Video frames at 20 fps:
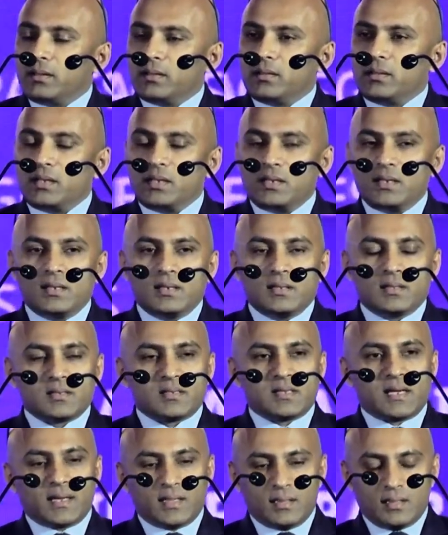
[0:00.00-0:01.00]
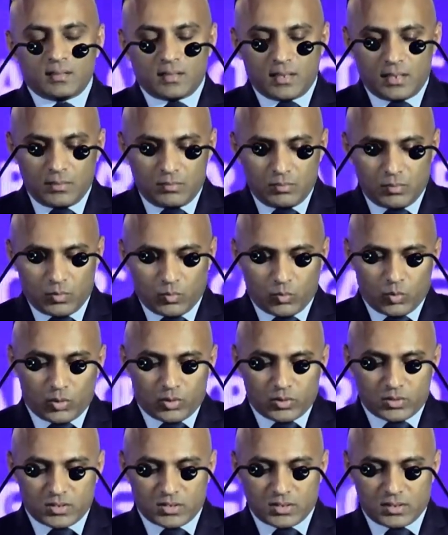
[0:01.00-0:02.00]
The, the second theme
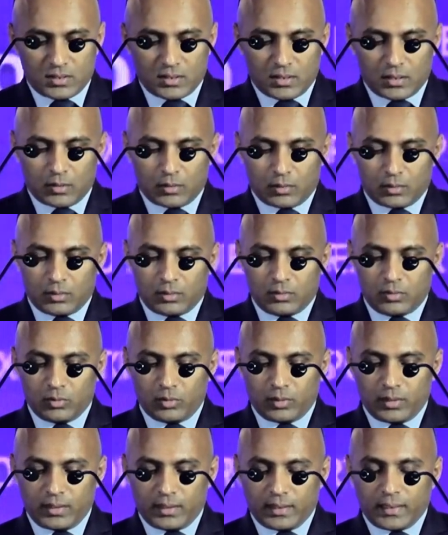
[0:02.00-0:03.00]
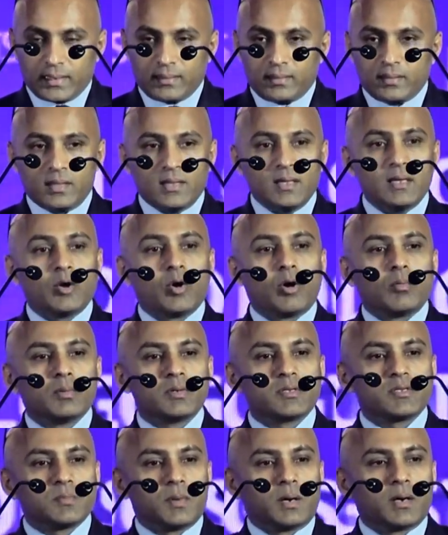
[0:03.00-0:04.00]
was on looking at the
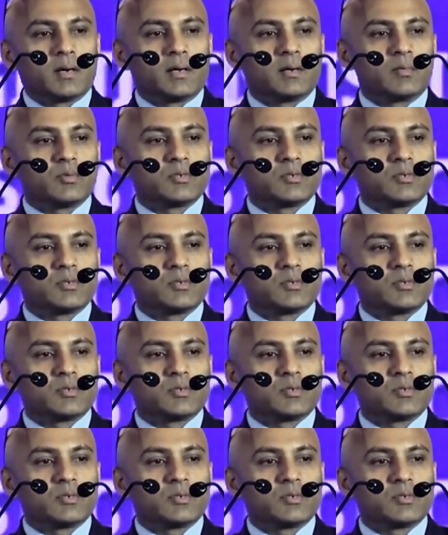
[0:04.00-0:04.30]
e-commerce market,